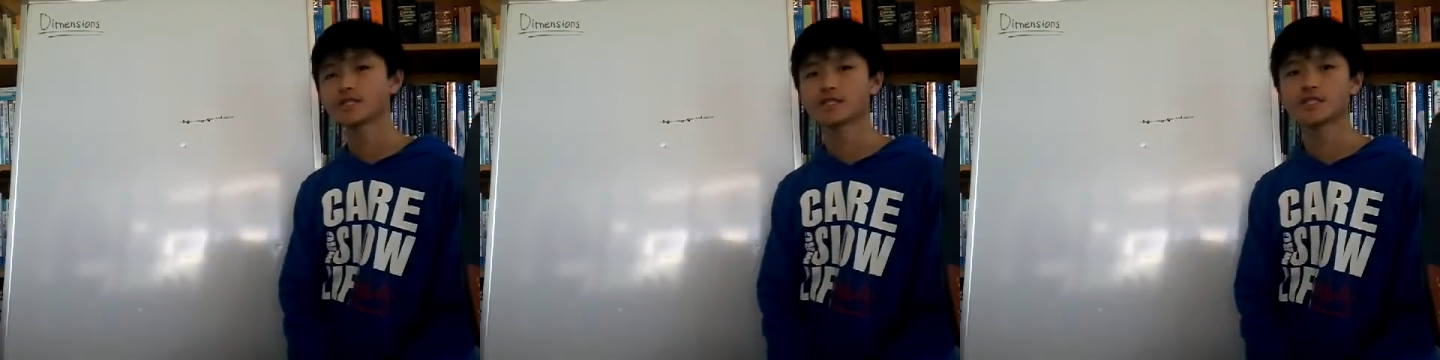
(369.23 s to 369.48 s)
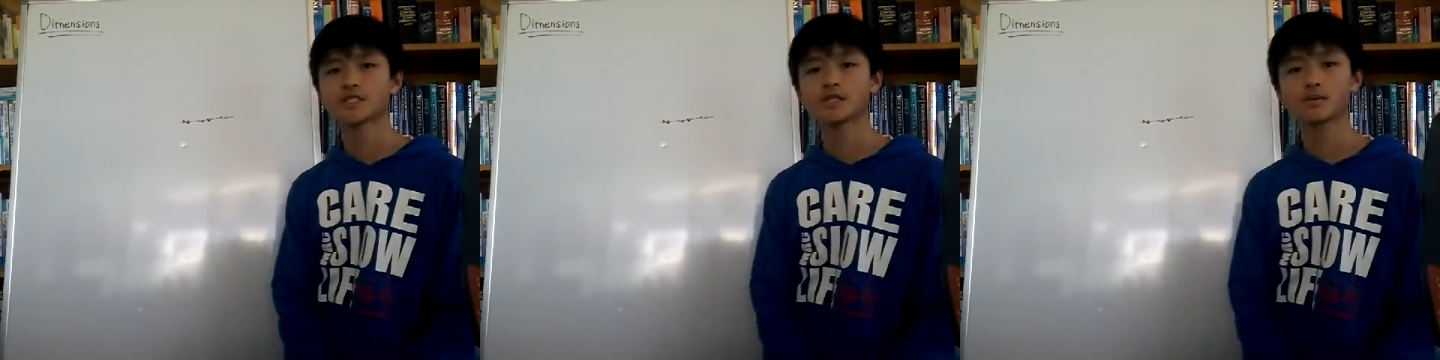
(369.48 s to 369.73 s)
it
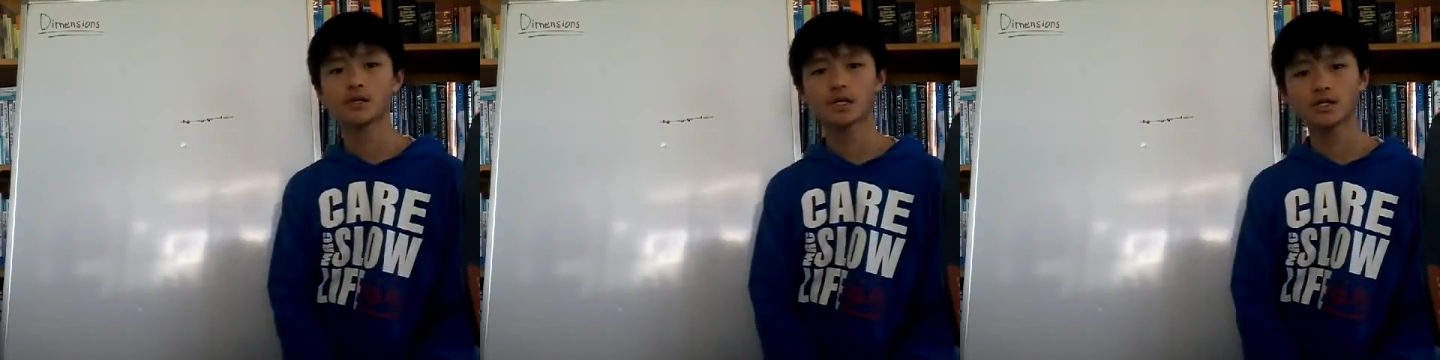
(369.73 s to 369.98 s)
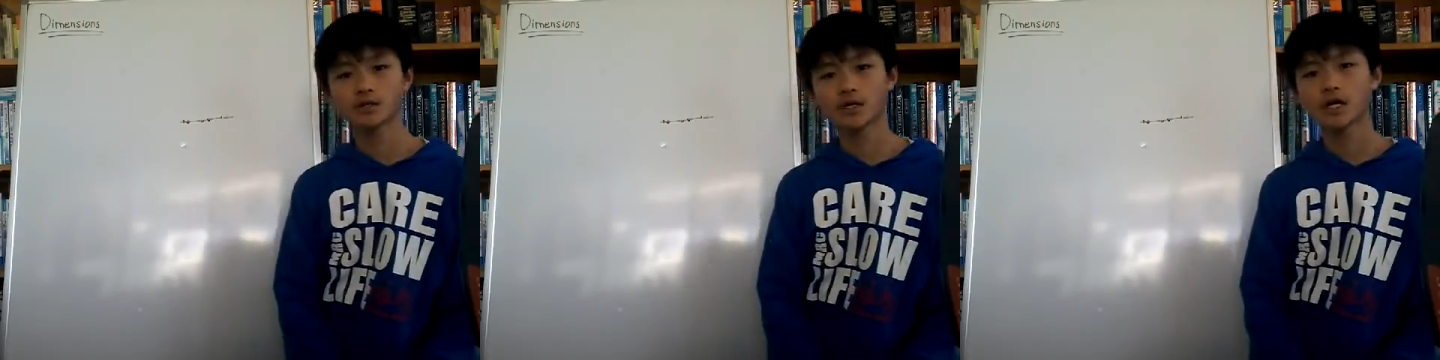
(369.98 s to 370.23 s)
is similar
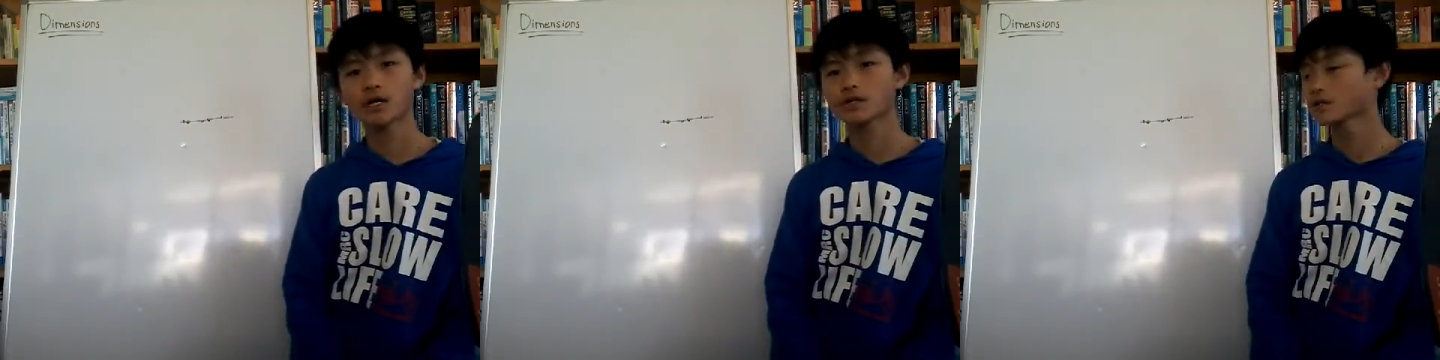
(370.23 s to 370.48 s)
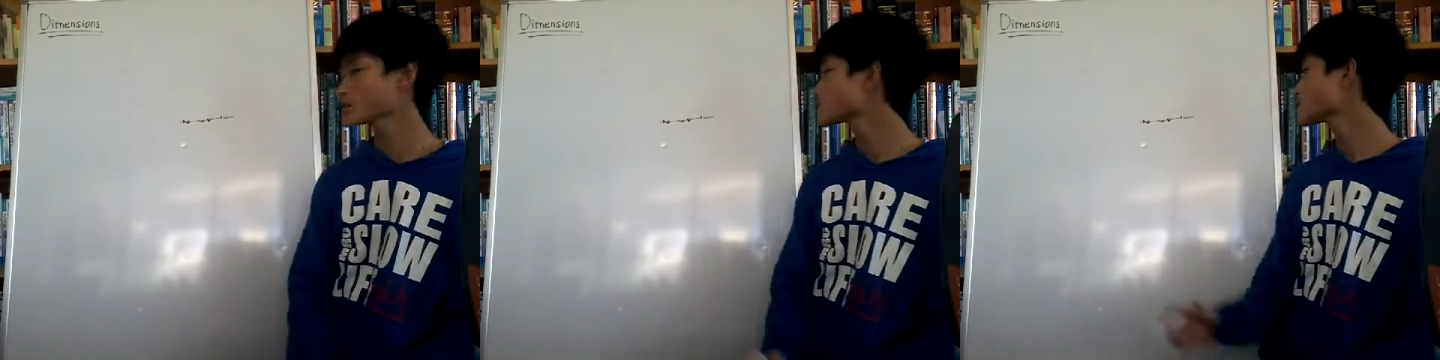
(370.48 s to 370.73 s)
to
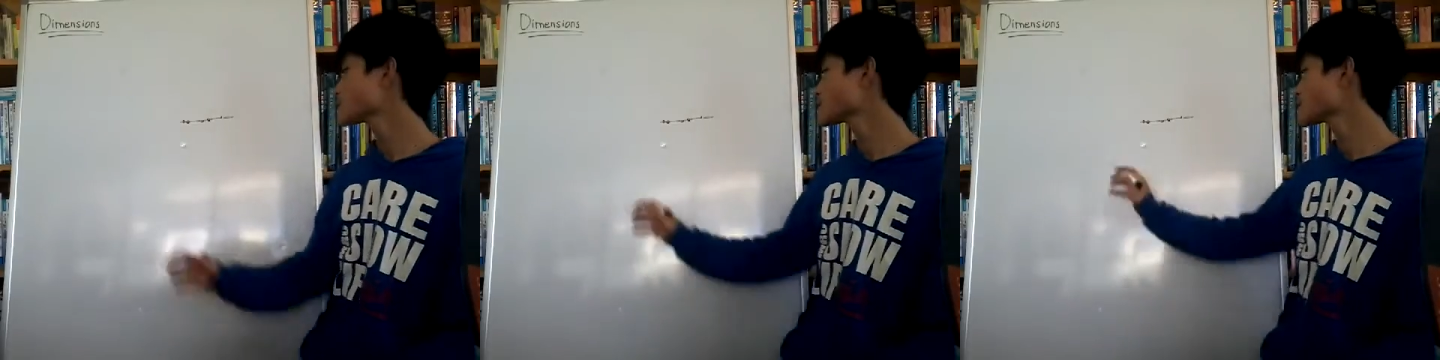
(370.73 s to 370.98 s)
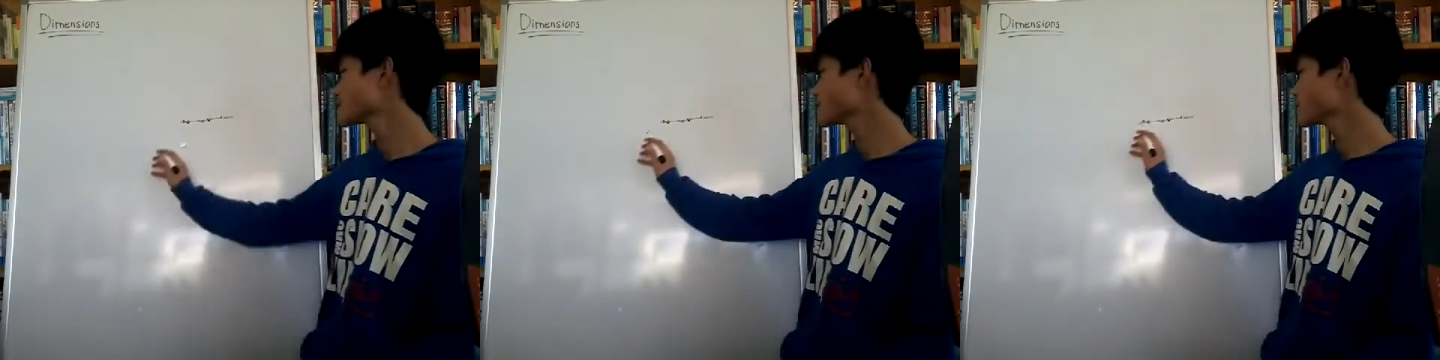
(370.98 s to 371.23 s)
ours. If
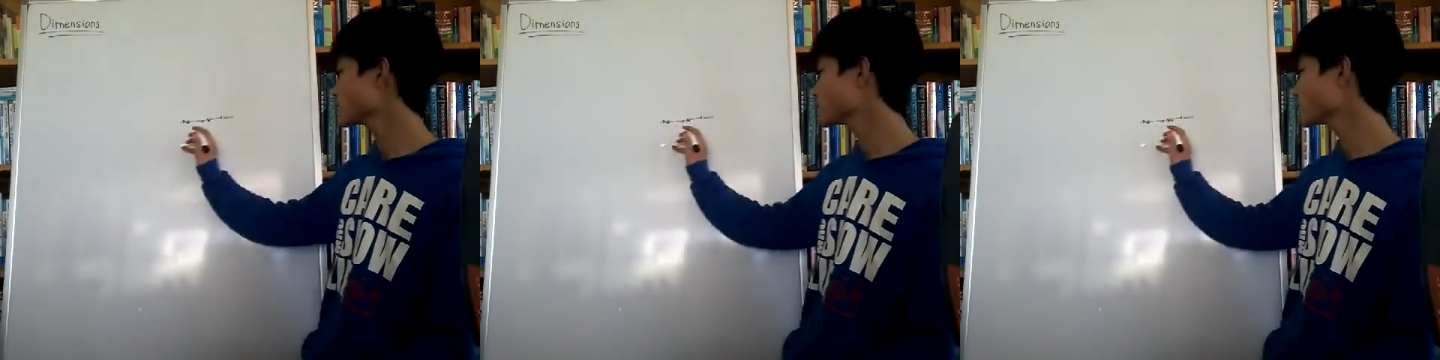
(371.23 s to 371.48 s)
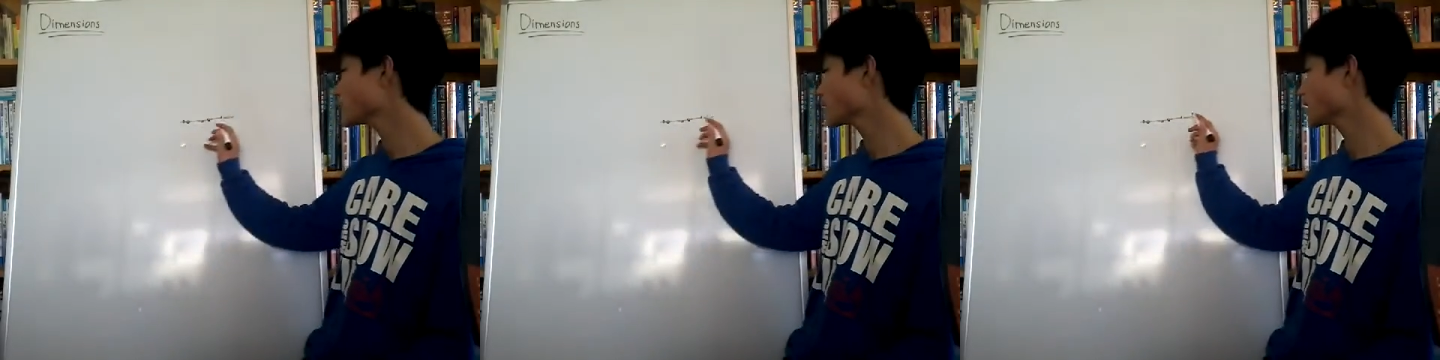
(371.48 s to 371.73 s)
it's
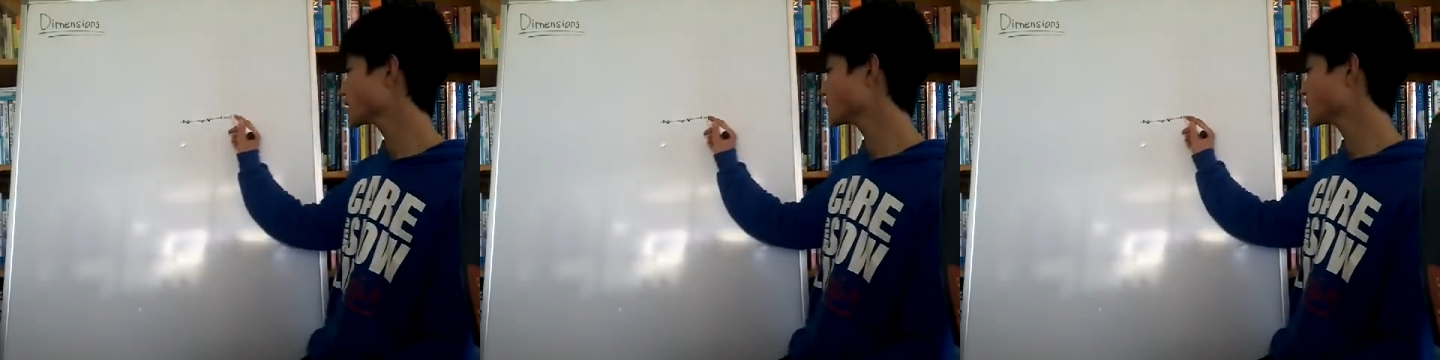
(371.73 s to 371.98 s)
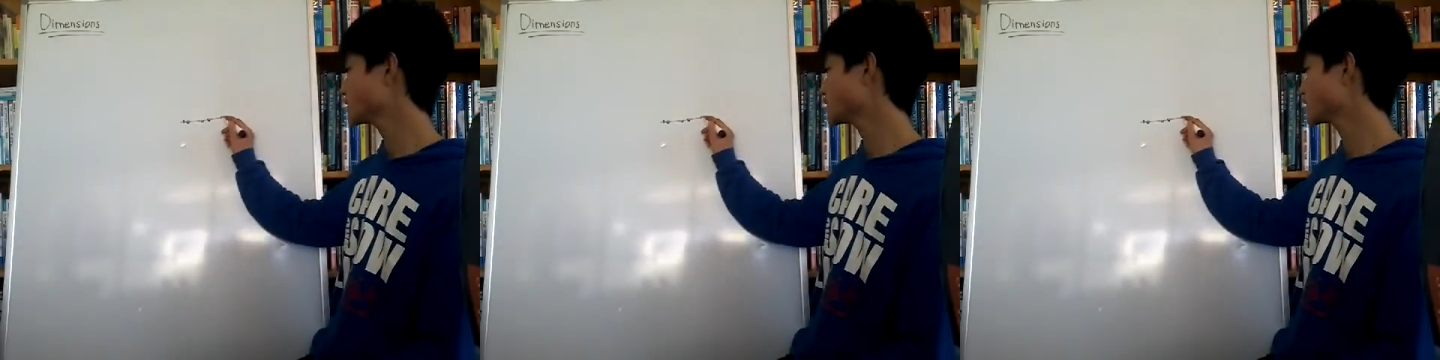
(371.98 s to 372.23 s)
further away, it
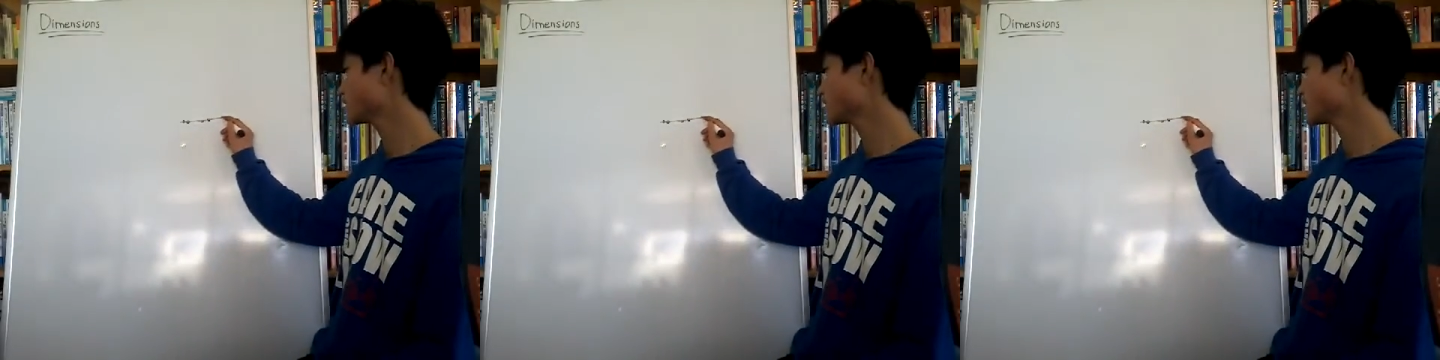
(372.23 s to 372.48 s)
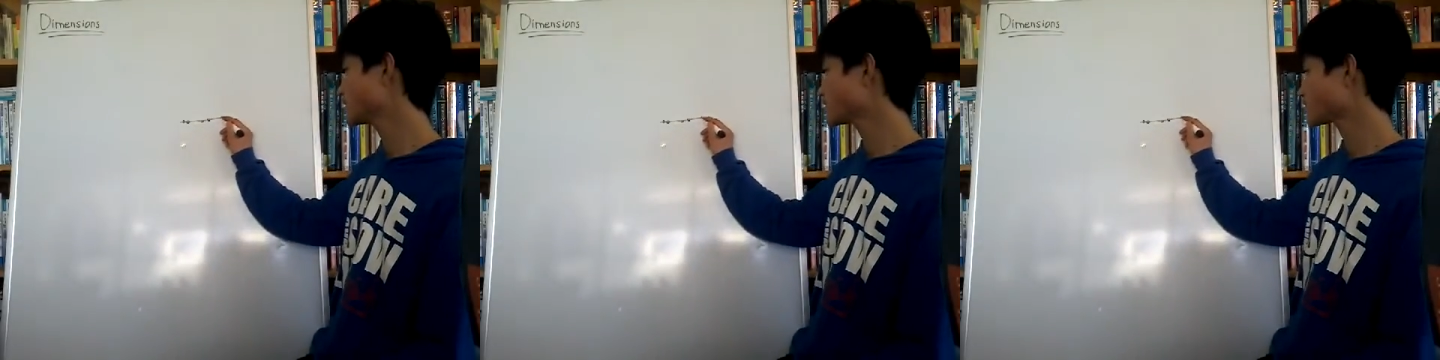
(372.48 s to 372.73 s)
means it's
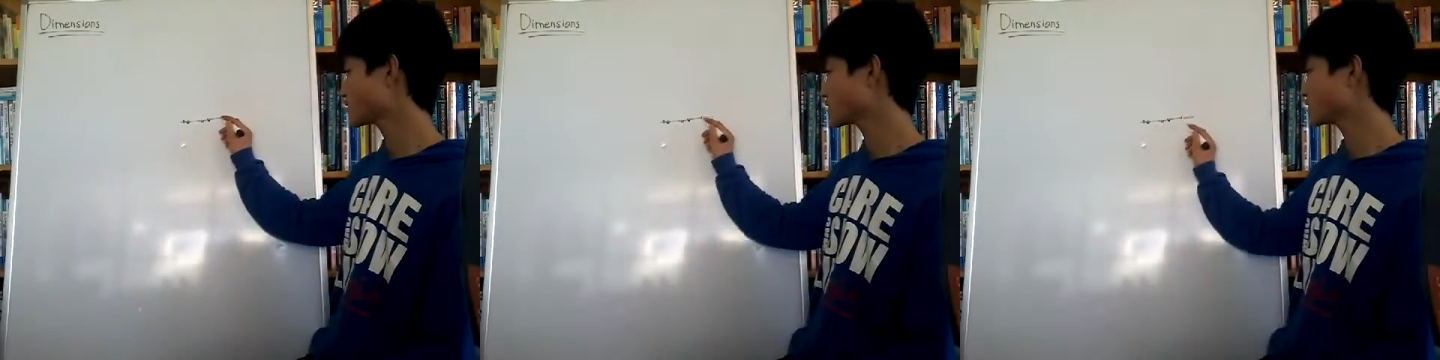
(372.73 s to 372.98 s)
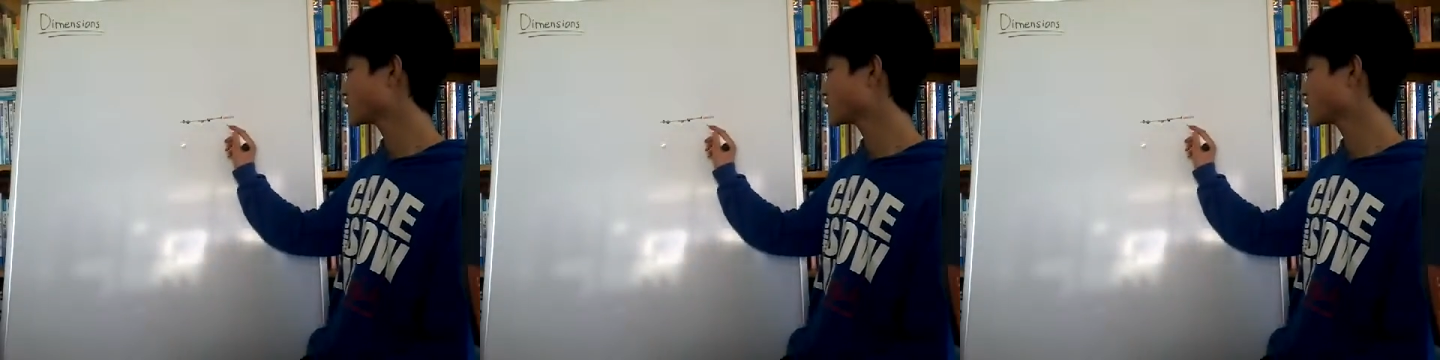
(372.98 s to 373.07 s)
very different.